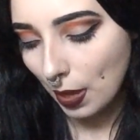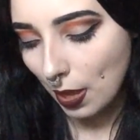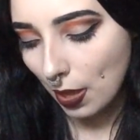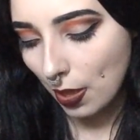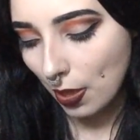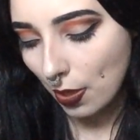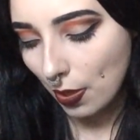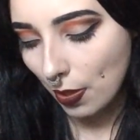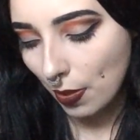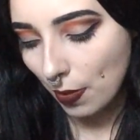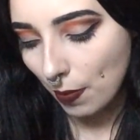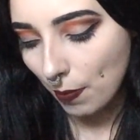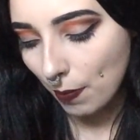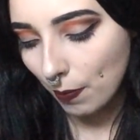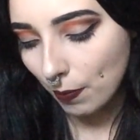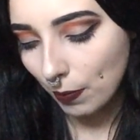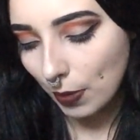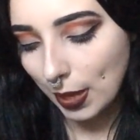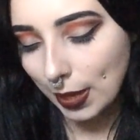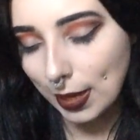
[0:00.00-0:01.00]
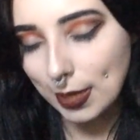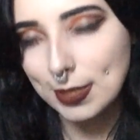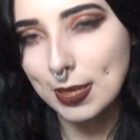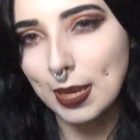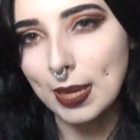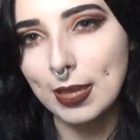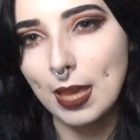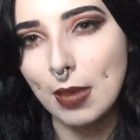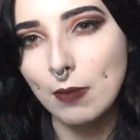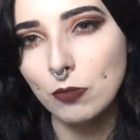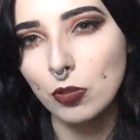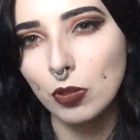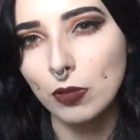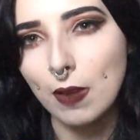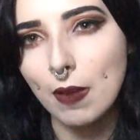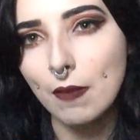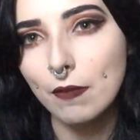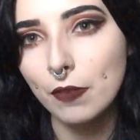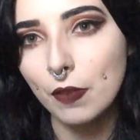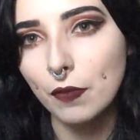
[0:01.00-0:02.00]
Um, like I said, it came to
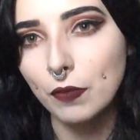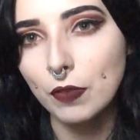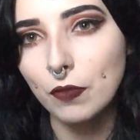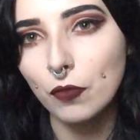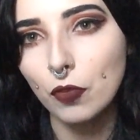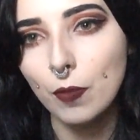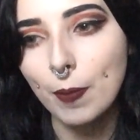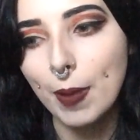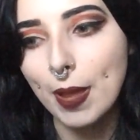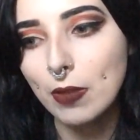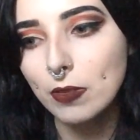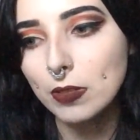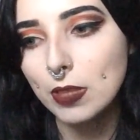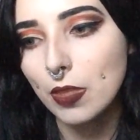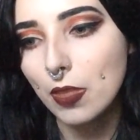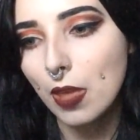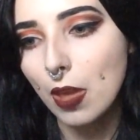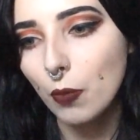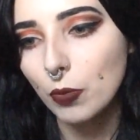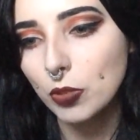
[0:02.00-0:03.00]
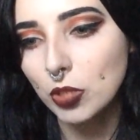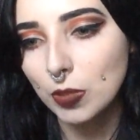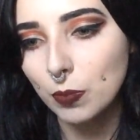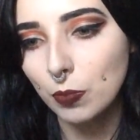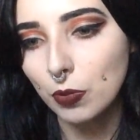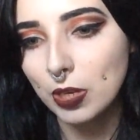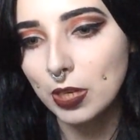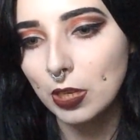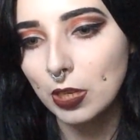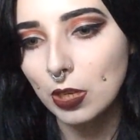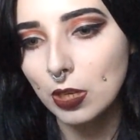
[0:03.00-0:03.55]
around £54, I think, which is pretty